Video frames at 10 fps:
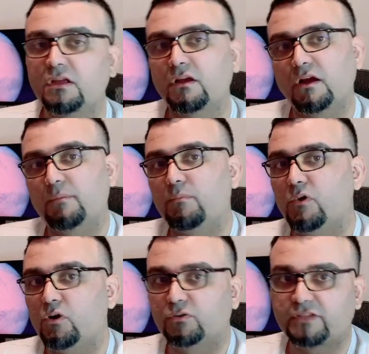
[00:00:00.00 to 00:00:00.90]

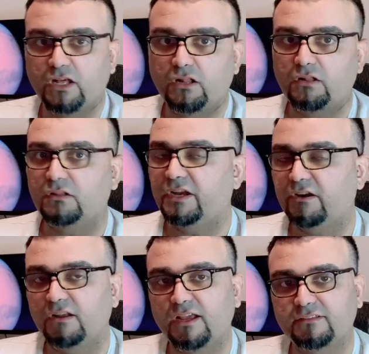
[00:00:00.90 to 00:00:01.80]
hotel,
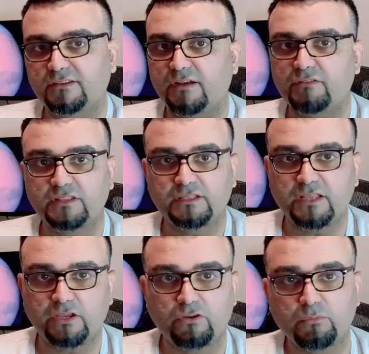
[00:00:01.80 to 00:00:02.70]
airlines, and everything
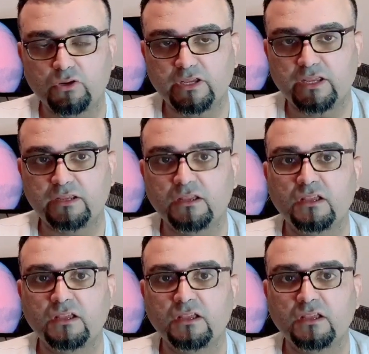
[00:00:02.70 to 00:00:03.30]
that you're booking.